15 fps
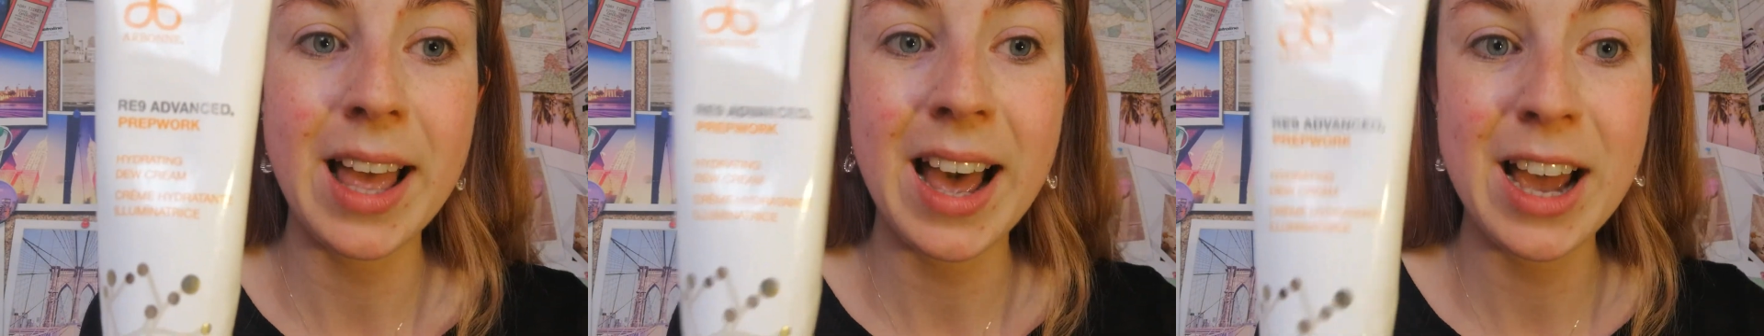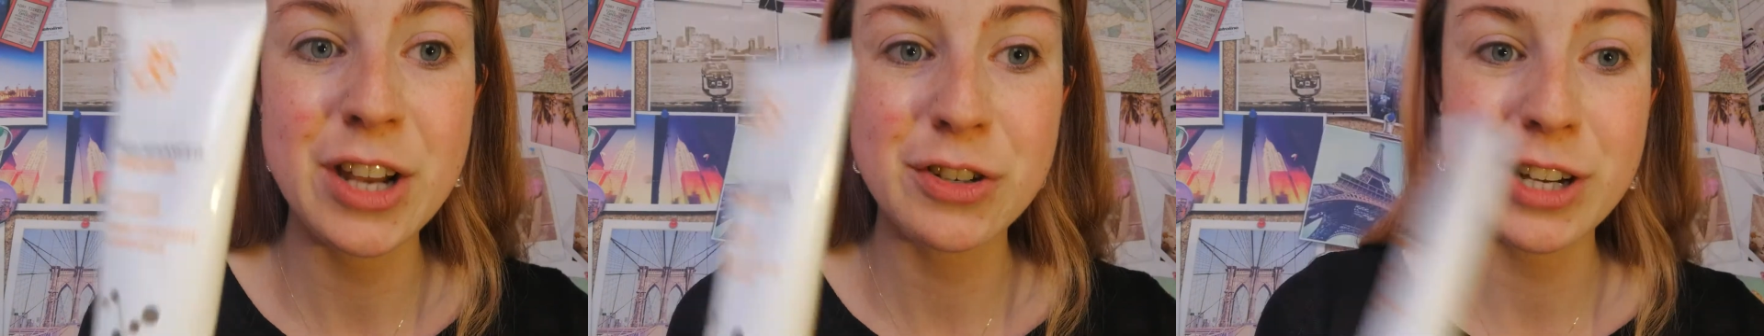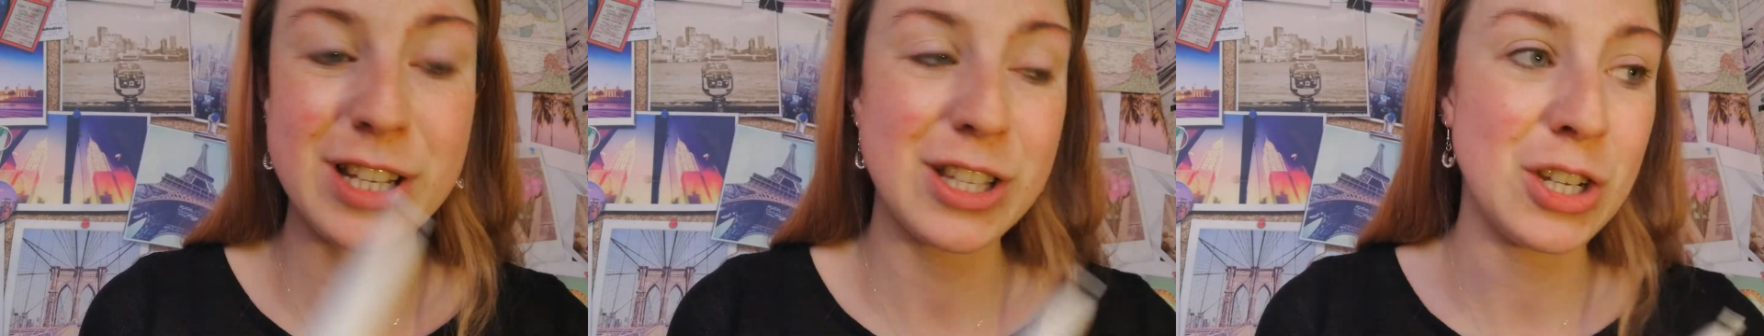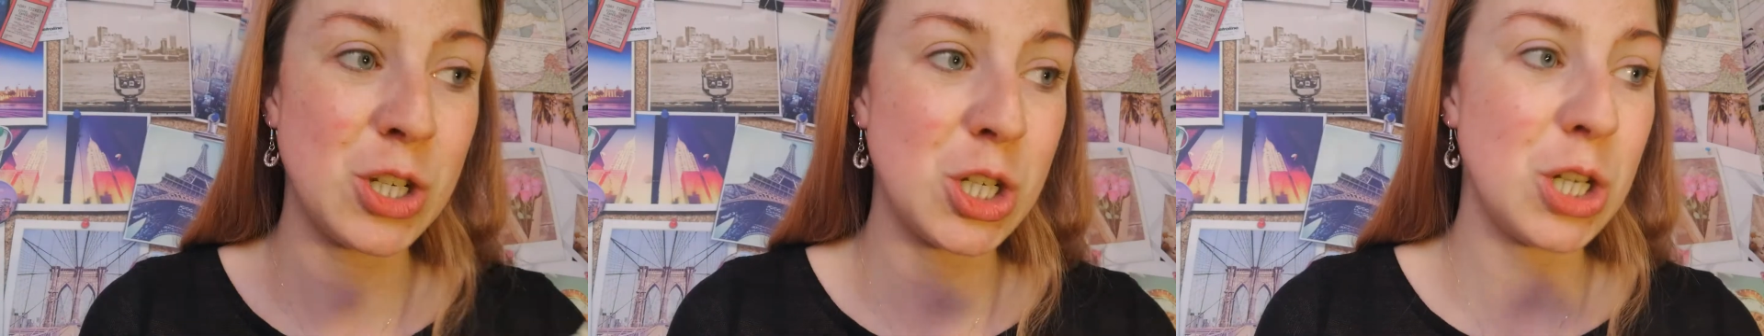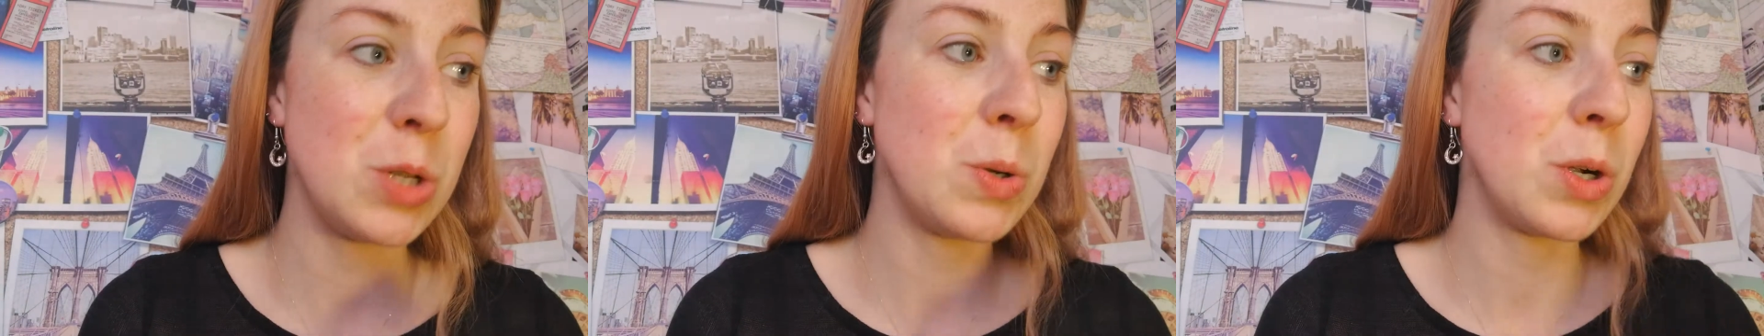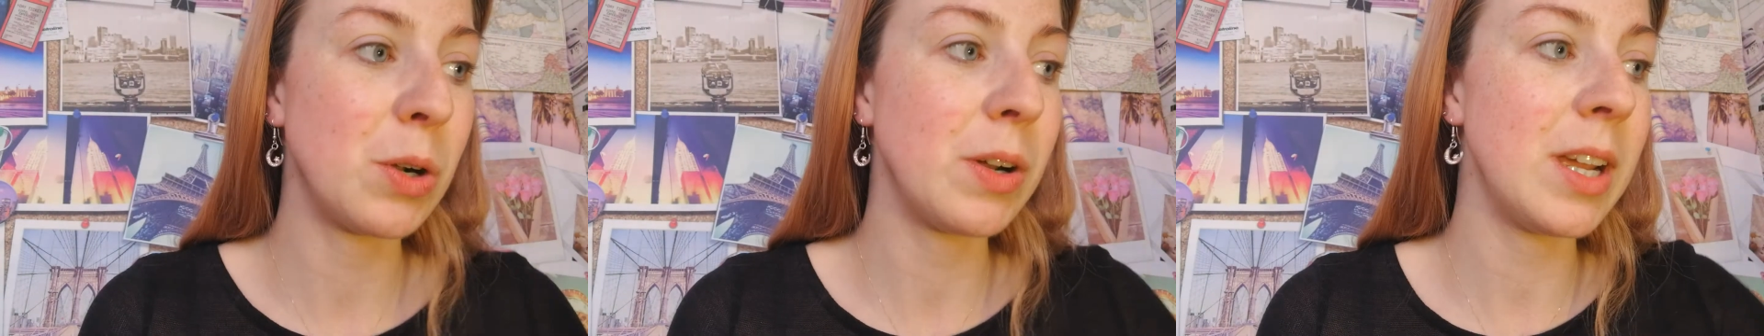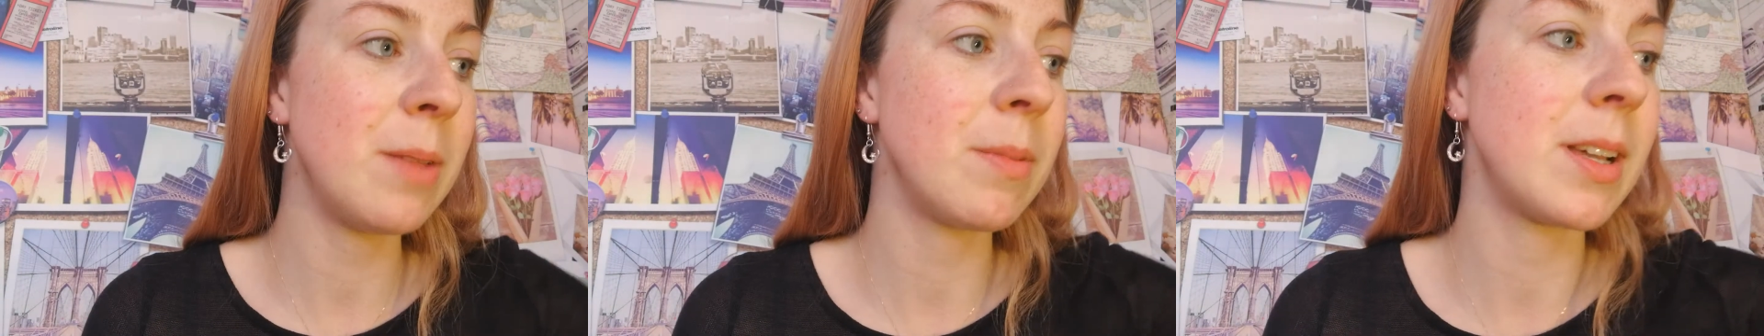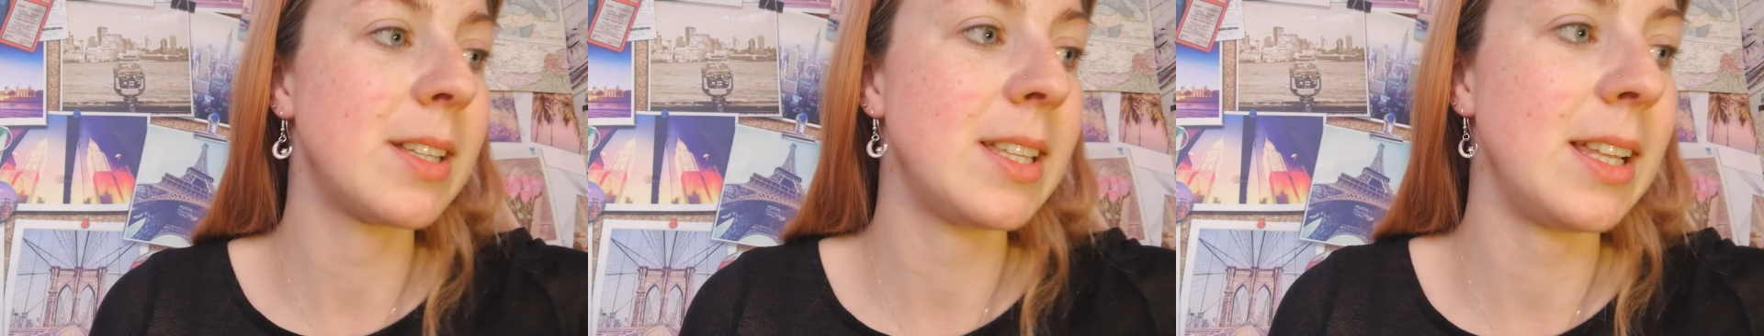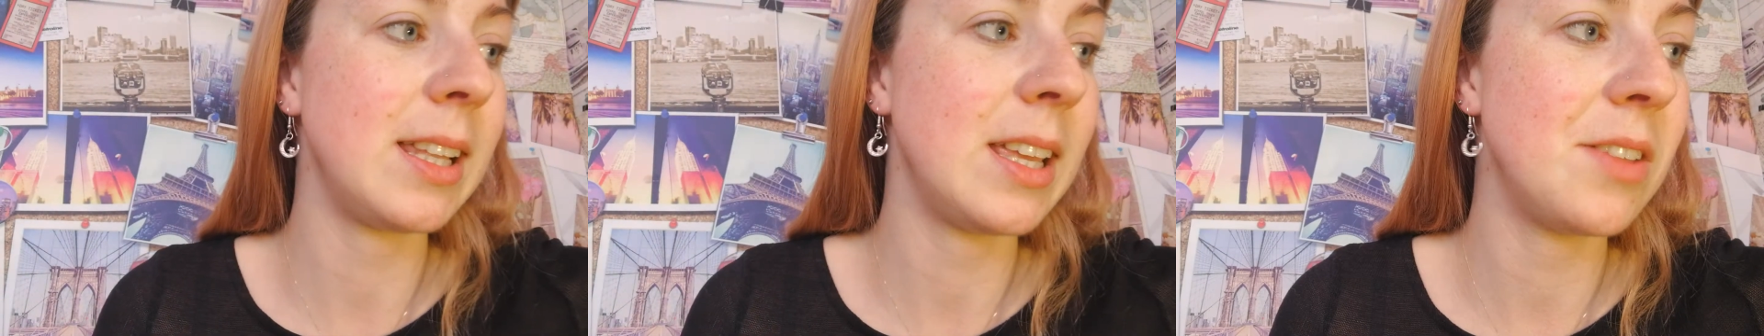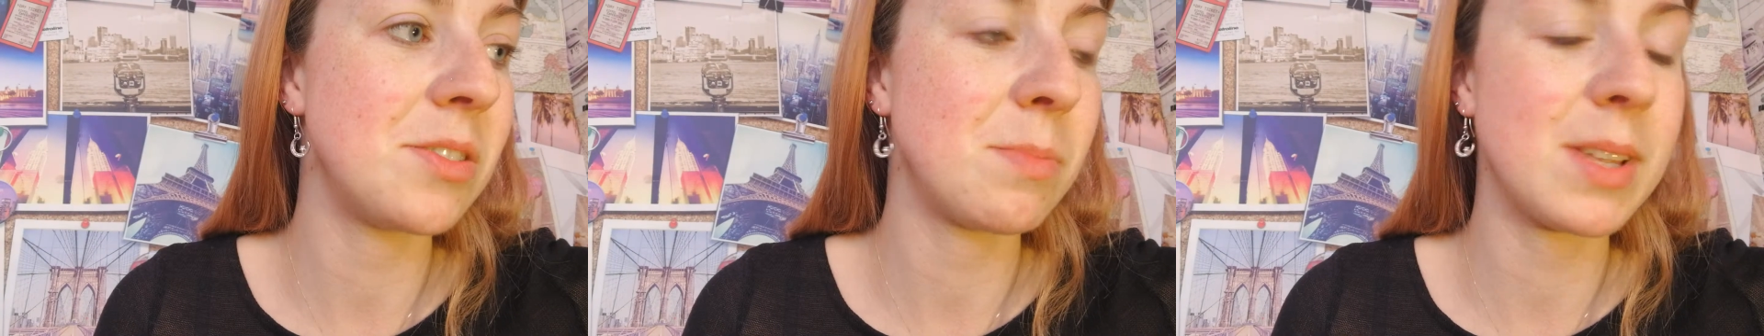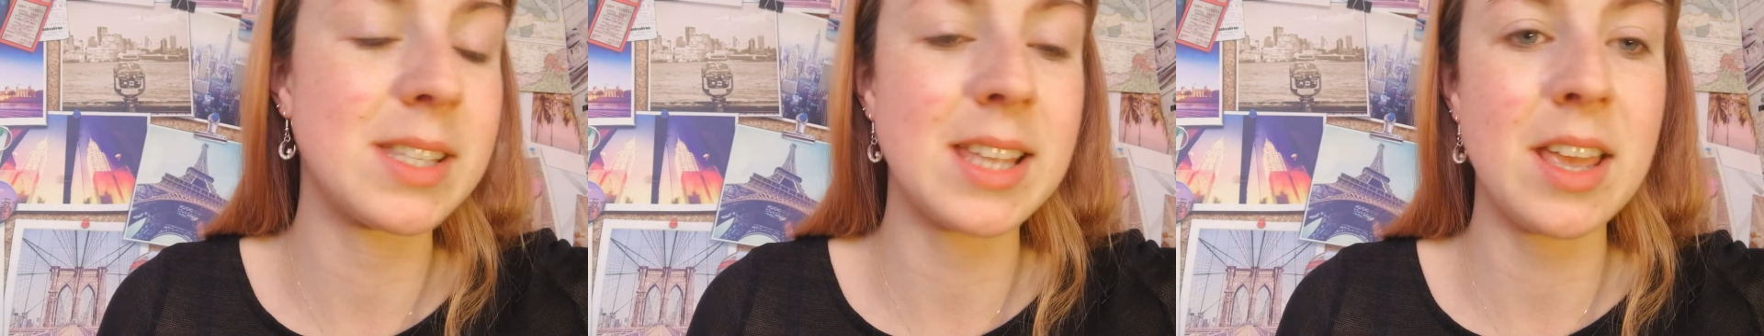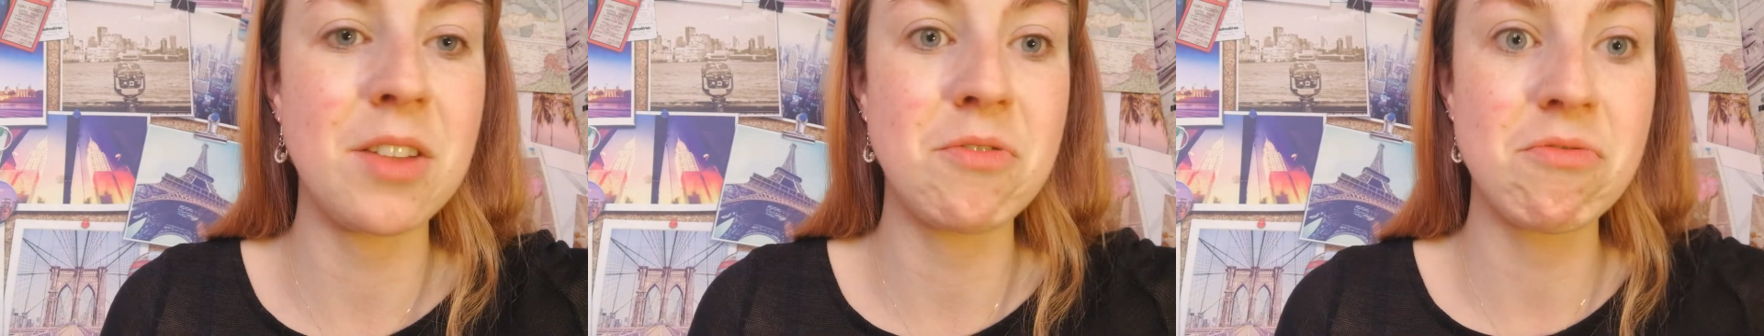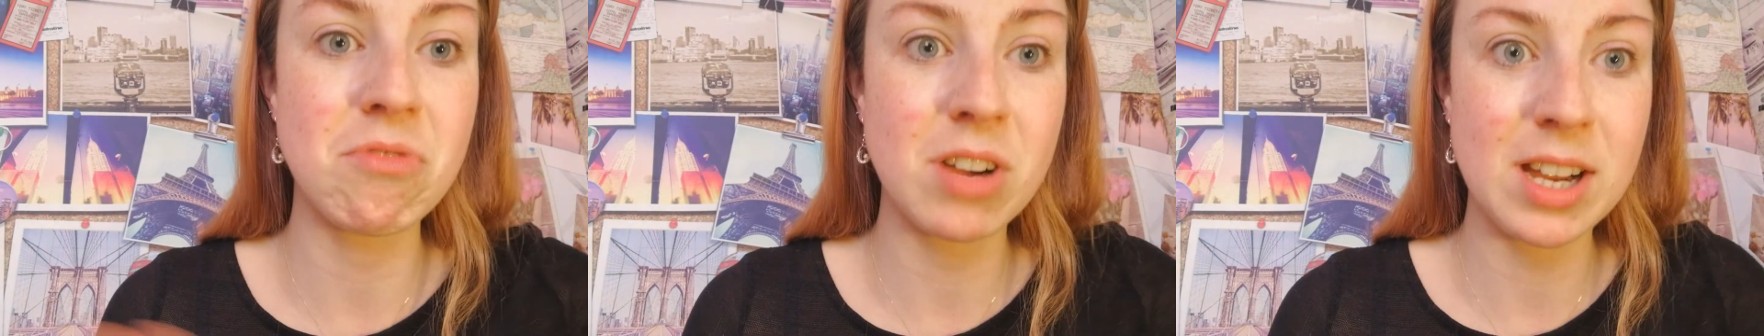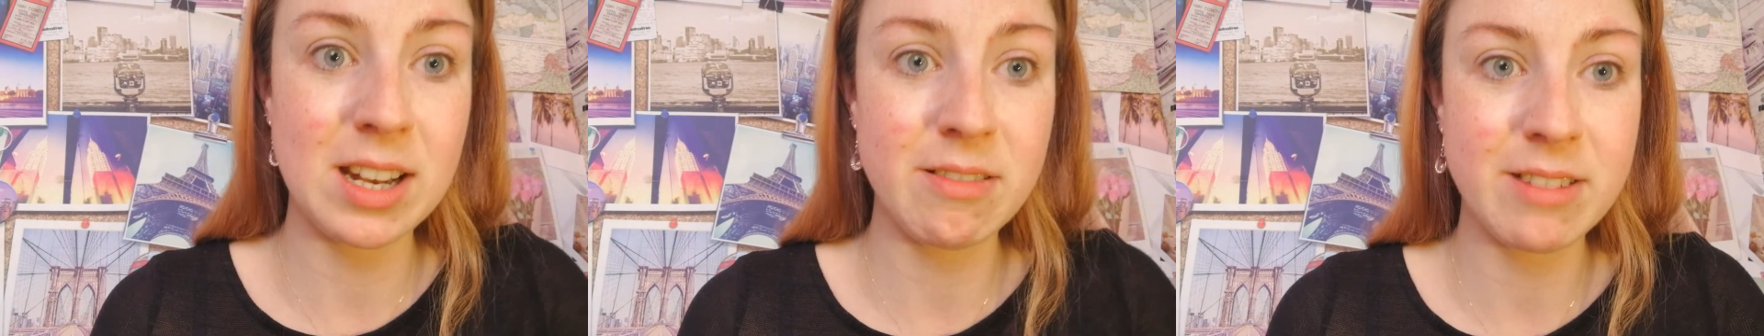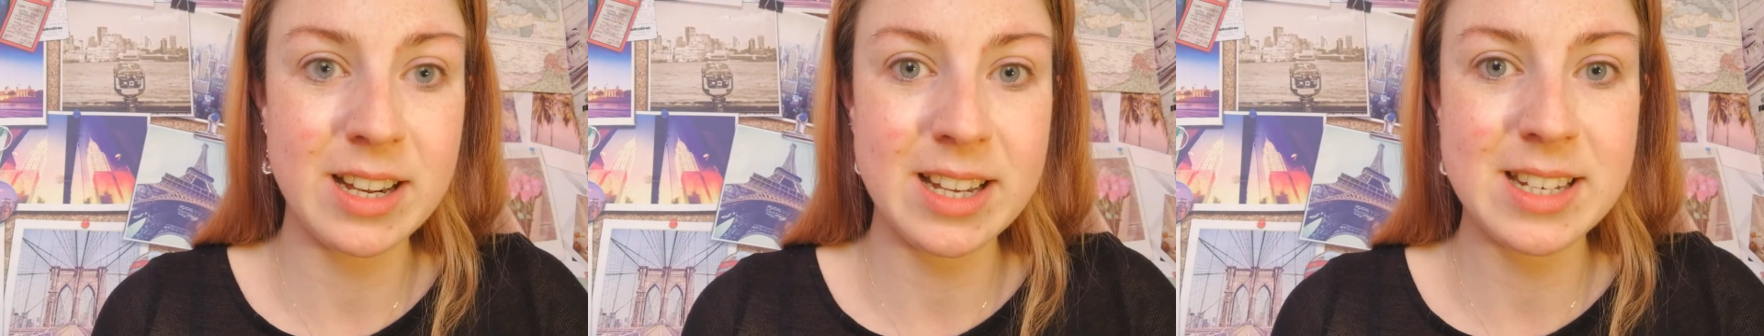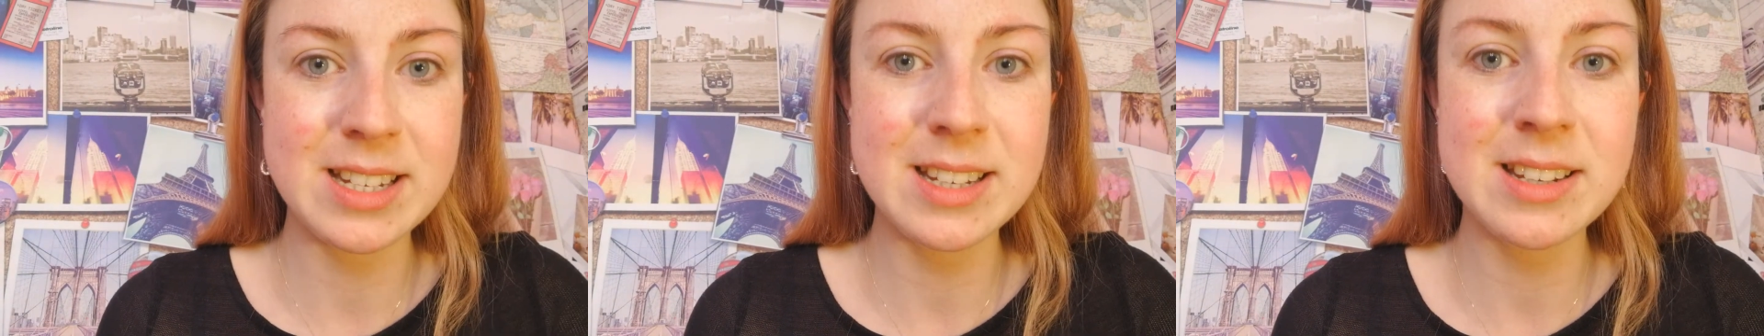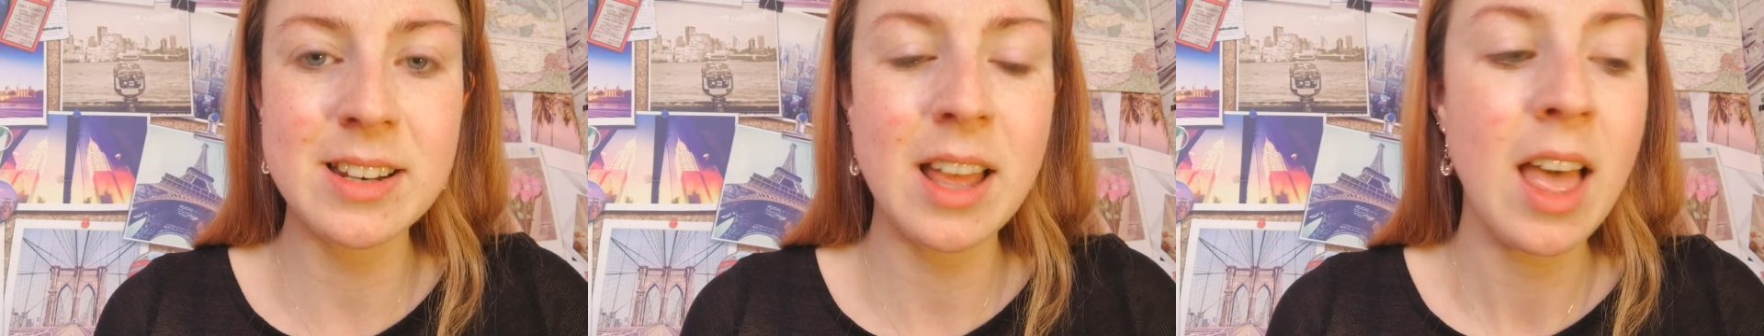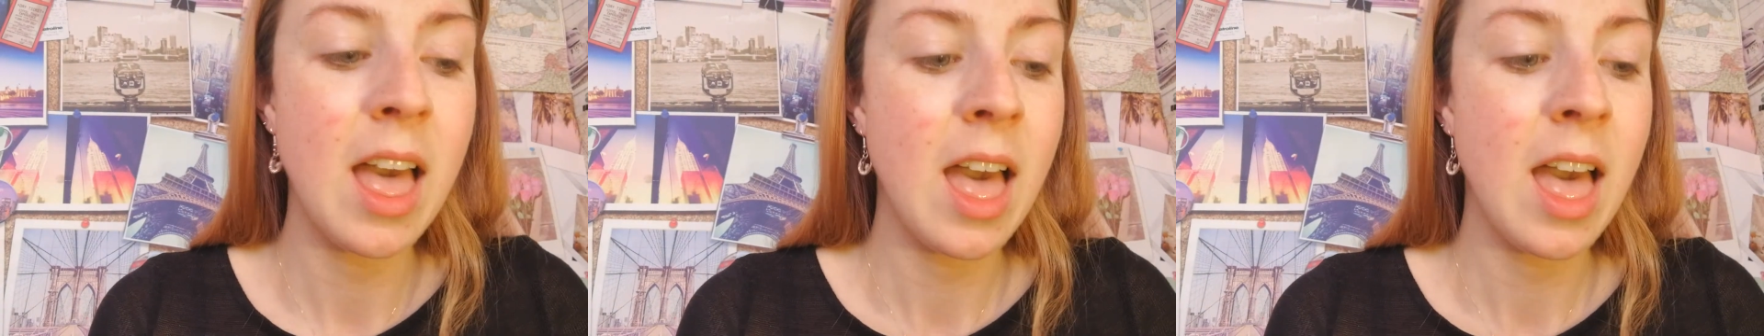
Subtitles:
Hydrating Dew Cream because it leaves my skin really radiant.